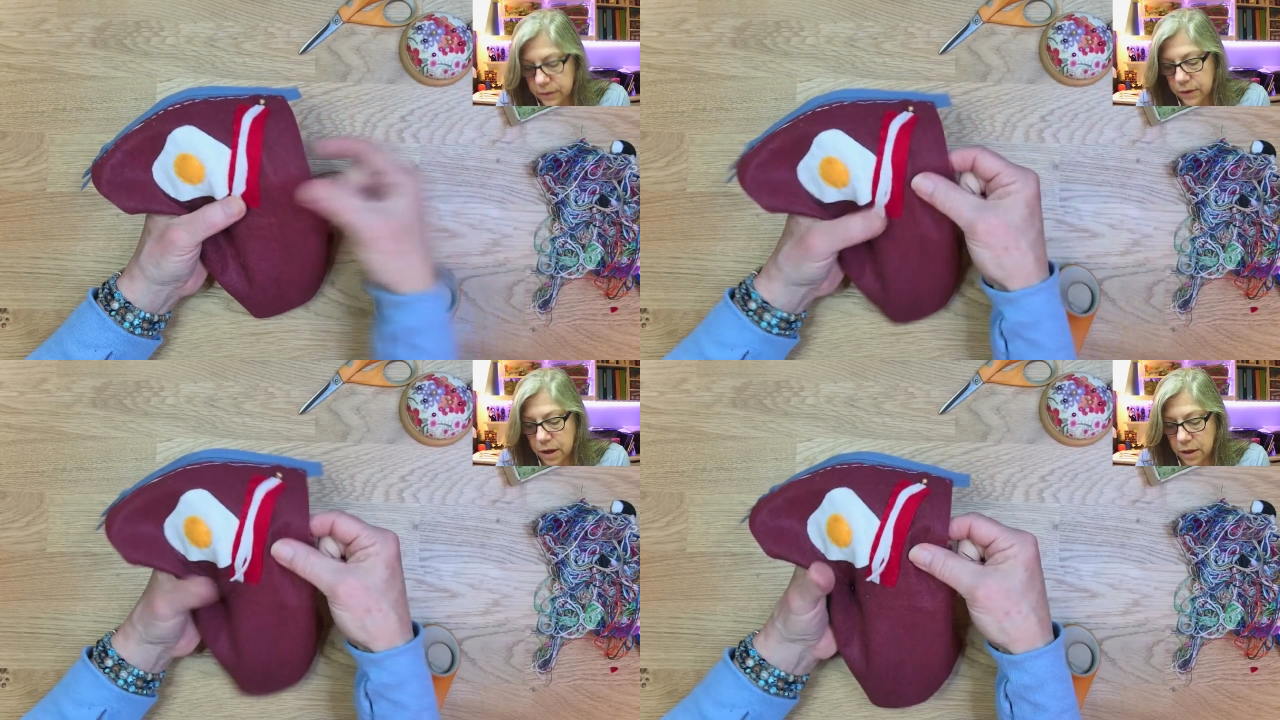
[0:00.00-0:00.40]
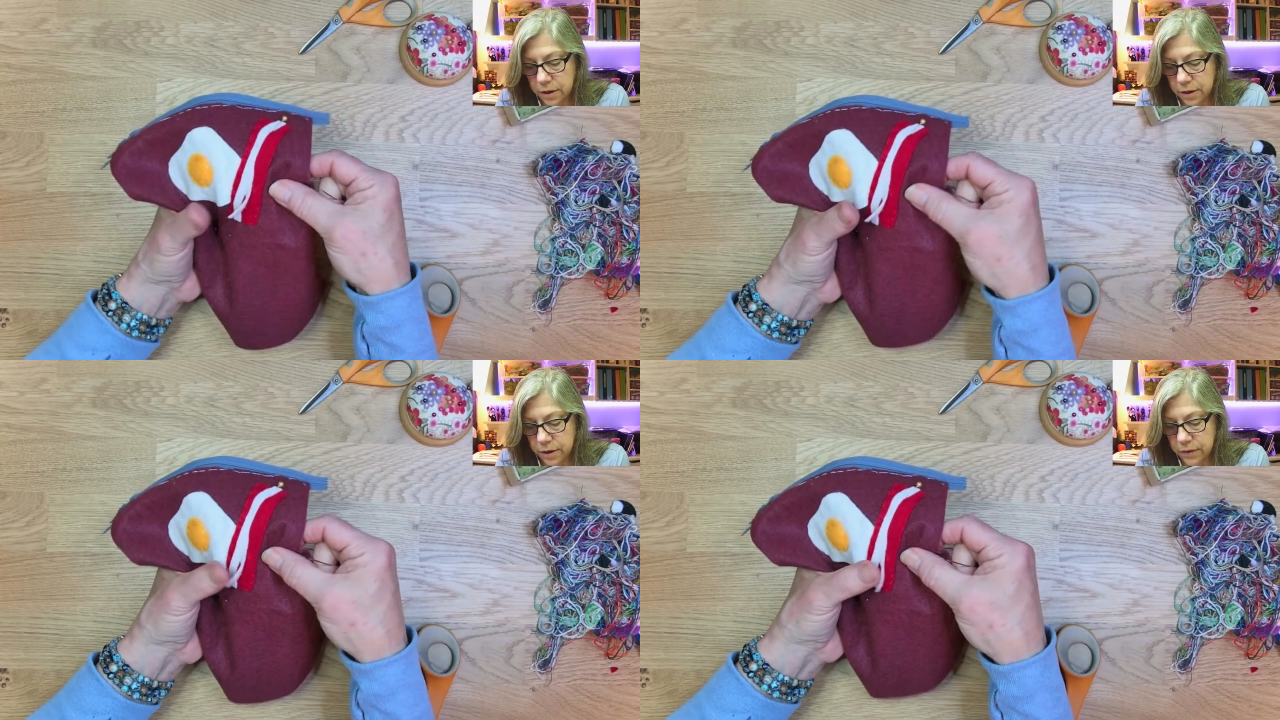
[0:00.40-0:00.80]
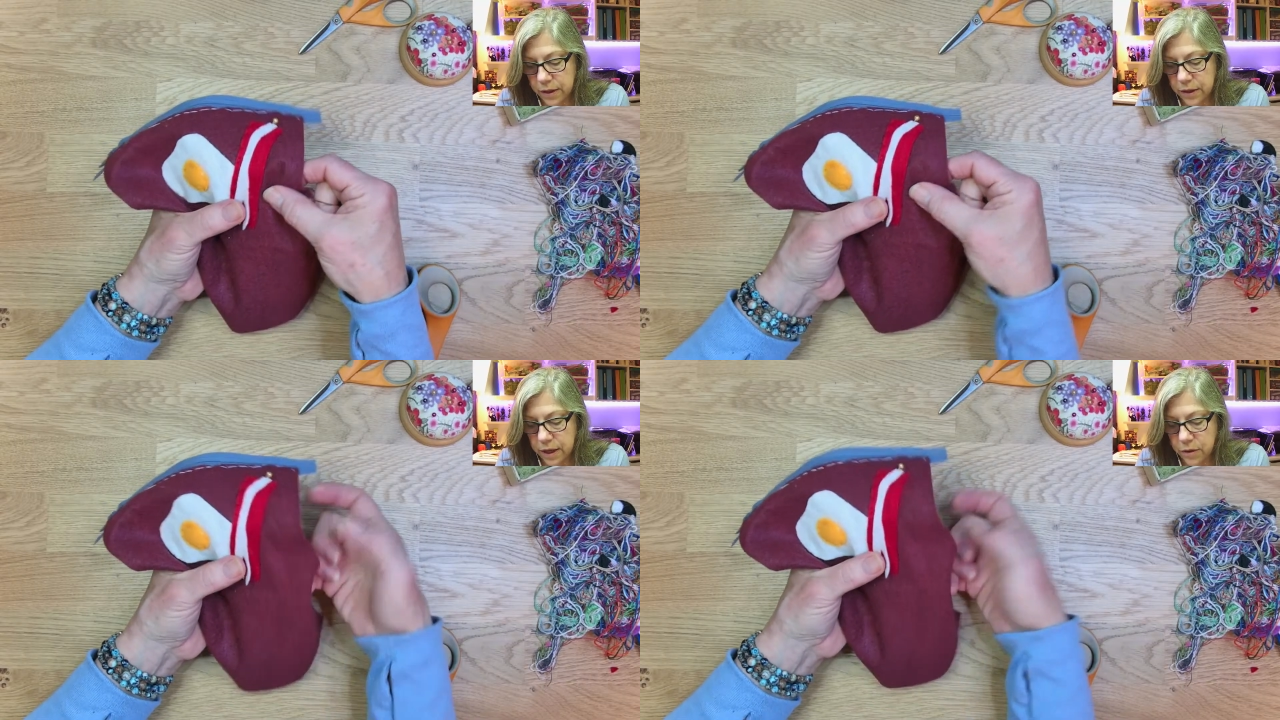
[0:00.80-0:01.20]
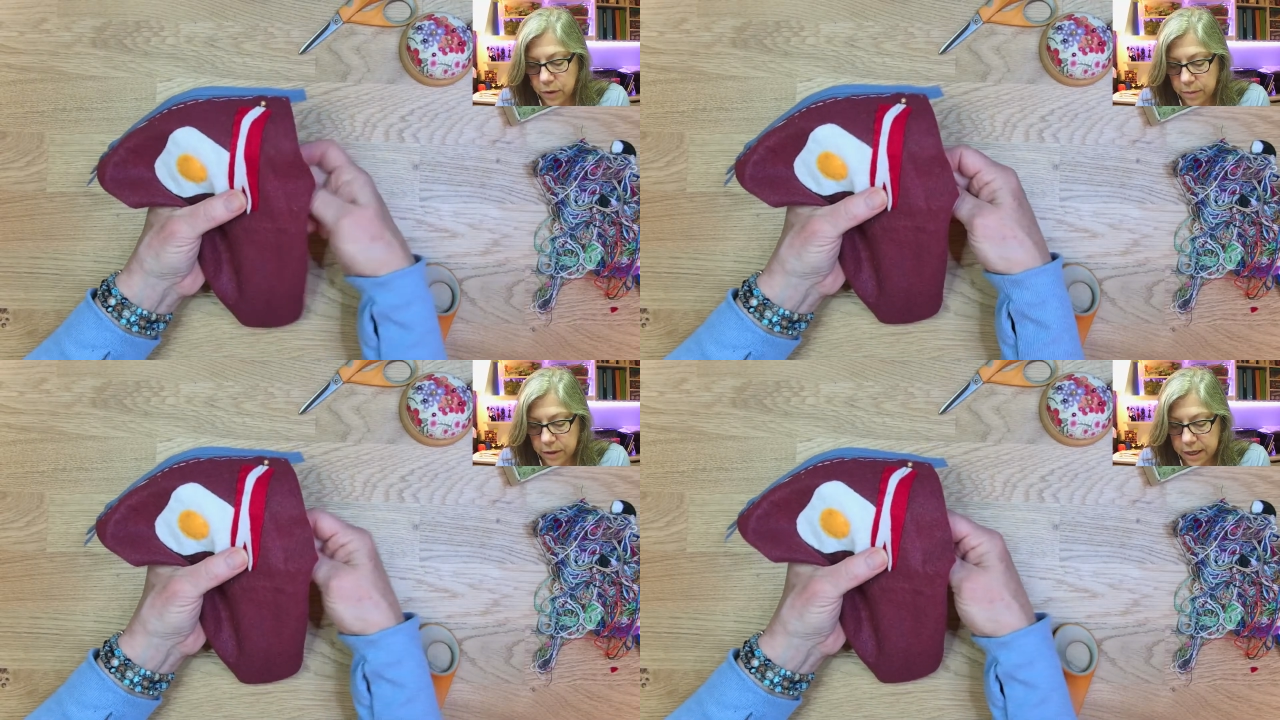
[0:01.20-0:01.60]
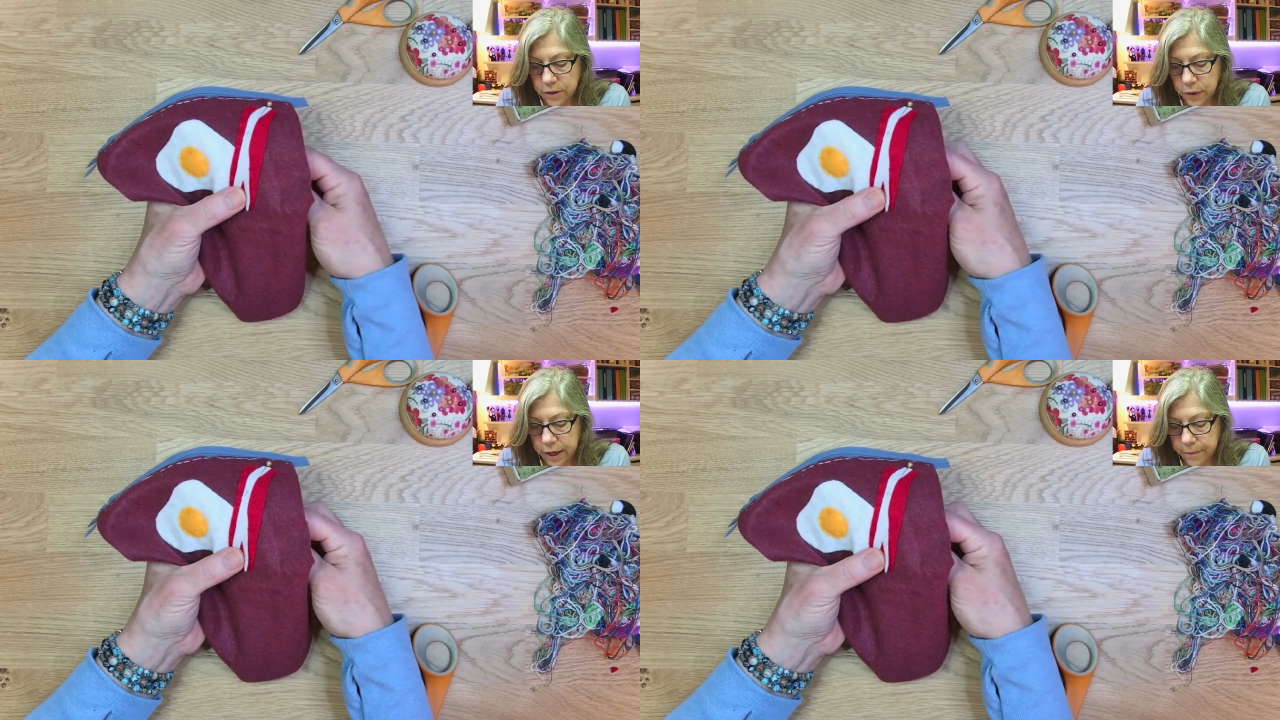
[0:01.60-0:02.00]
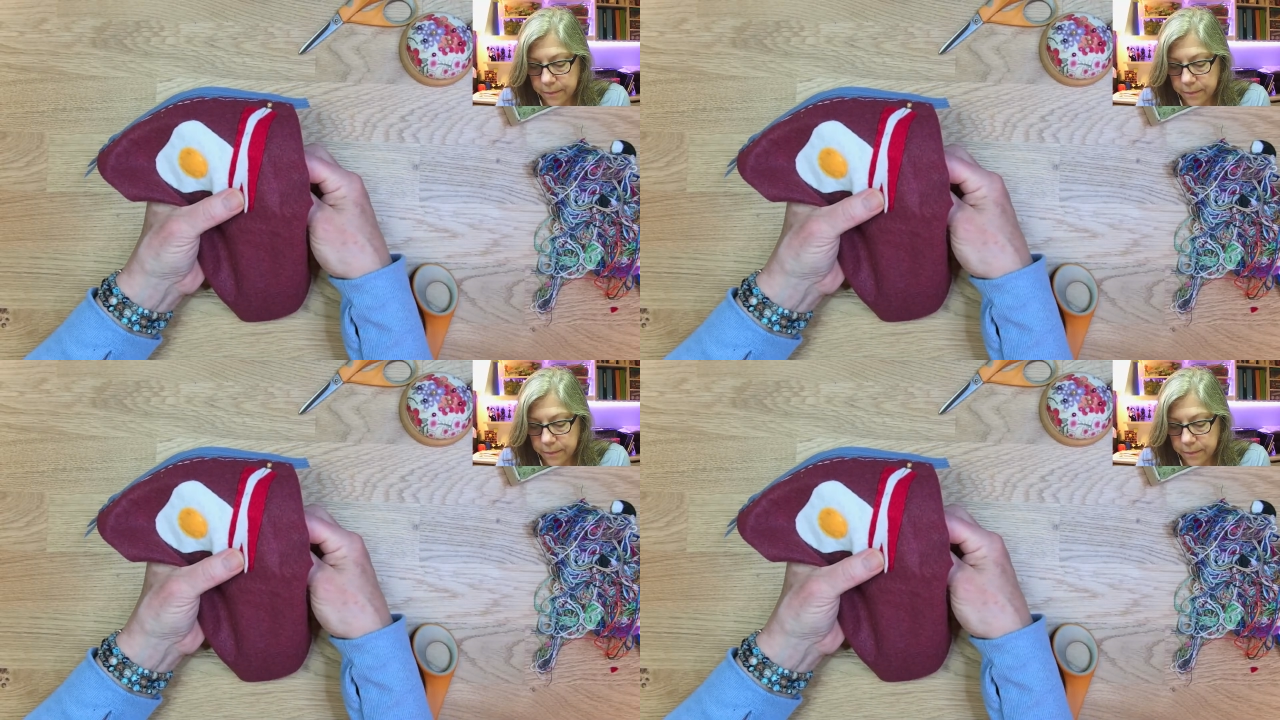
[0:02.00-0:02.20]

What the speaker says: color than the other red, but that's okay.